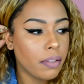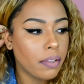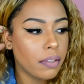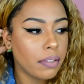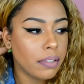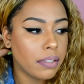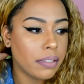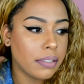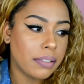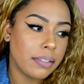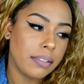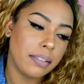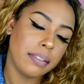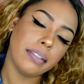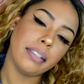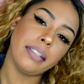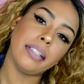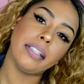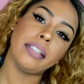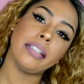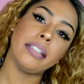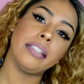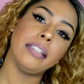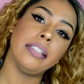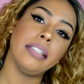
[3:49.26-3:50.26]
let's
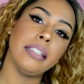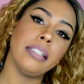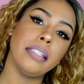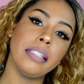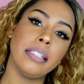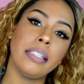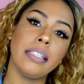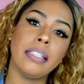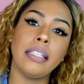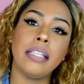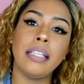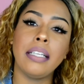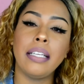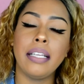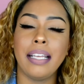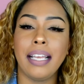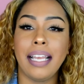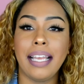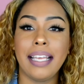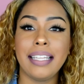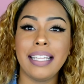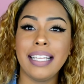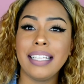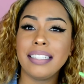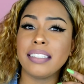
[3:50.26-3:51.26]
see.
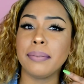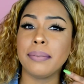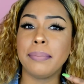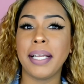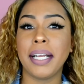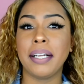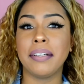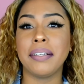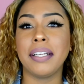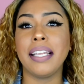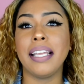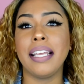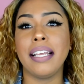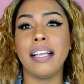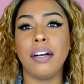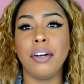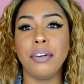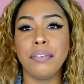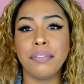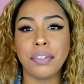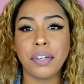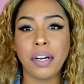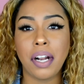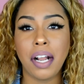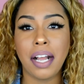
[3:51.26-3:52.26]
And that's about it.
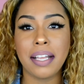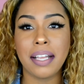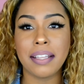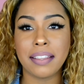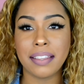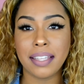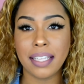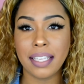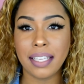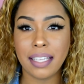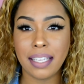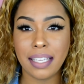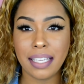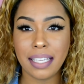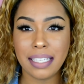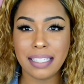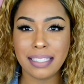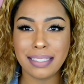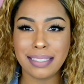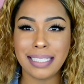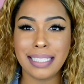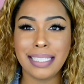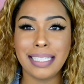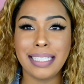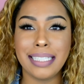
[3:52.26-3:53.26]
Overall, I think
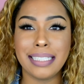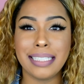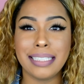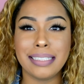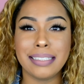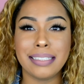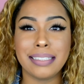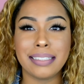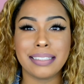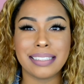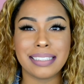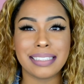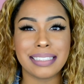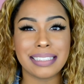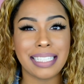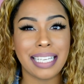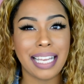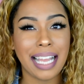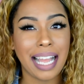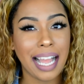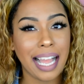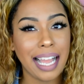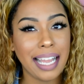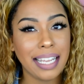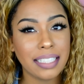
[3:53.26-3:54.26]
it is
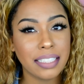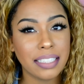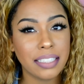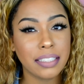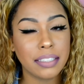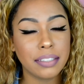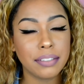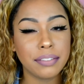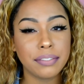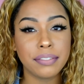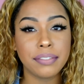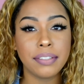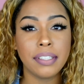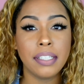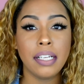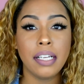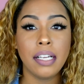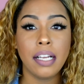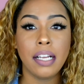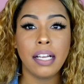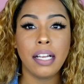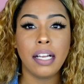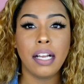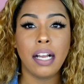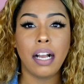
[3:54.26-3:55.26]
kind of
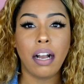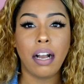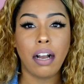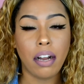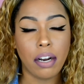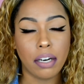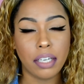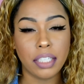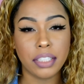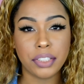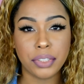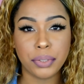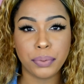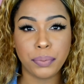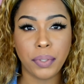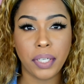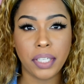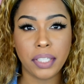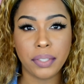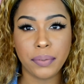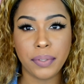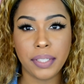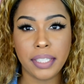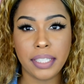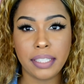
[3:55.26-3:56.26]
hard to
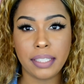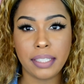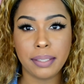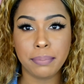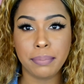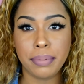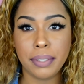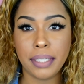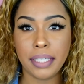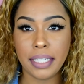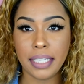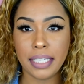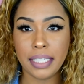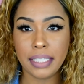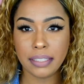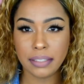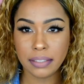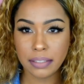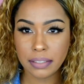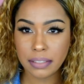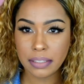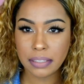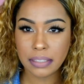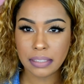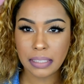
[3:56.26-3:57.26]
work with, but
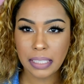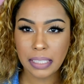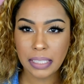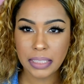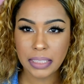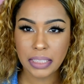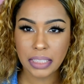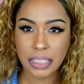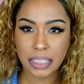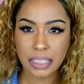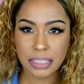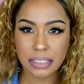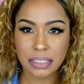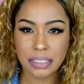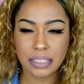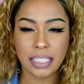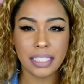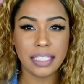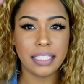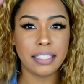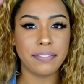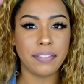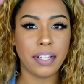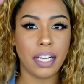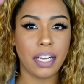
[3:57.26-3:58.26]
it does
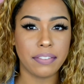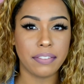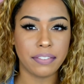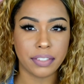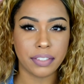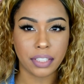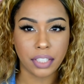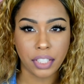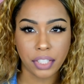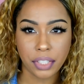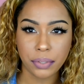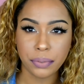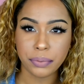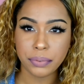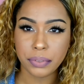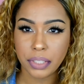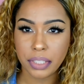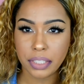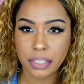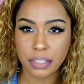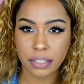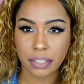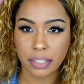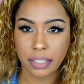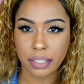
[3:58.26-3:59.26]
give off a cute
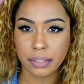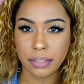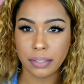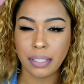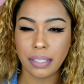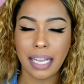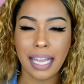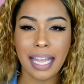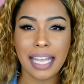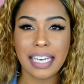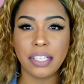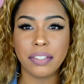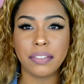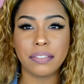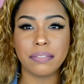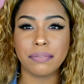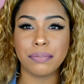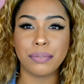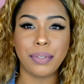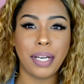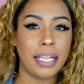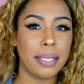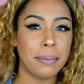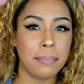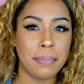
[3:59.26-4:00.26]
look though. I don't
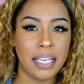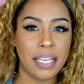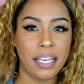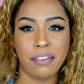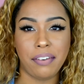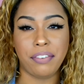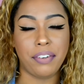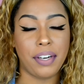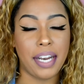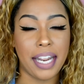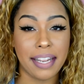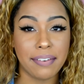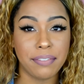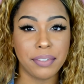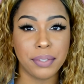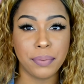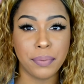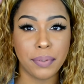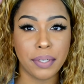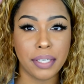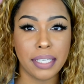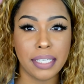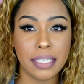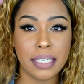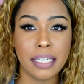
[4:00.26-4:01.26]
recommend it for
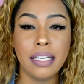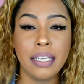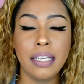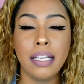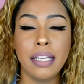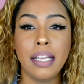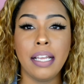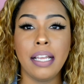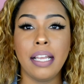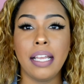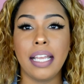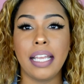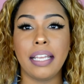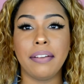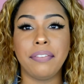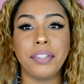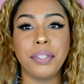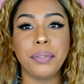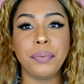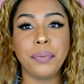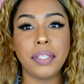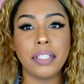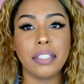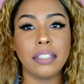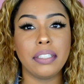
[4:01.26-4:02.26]
everyone. If
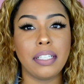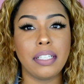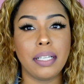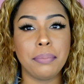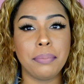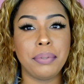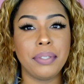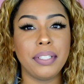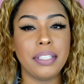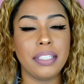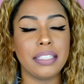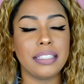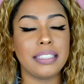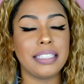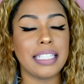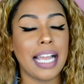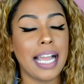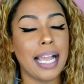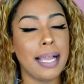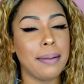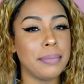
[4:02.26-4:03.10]
you're willing to put the time